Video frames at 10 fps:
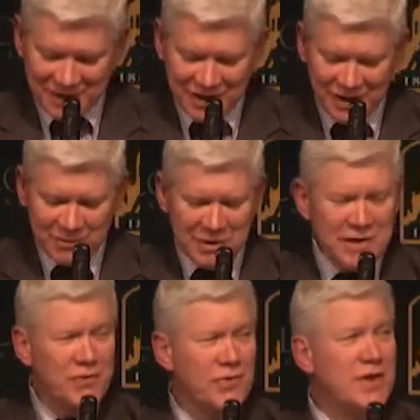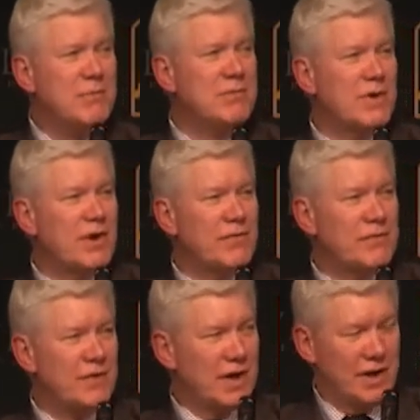Now, the main theme
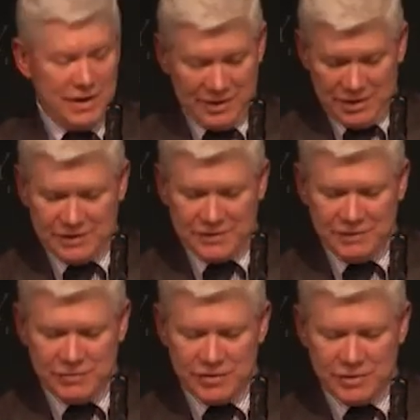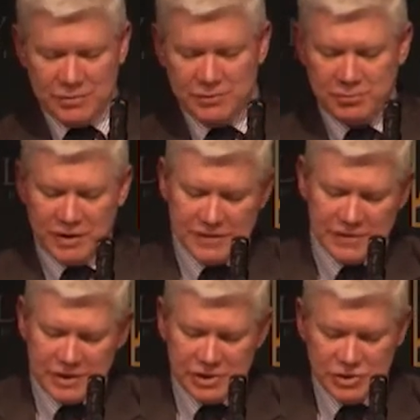of uh, Stephen Jay Gould's
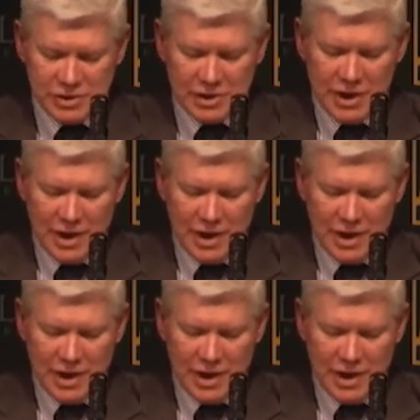presentation,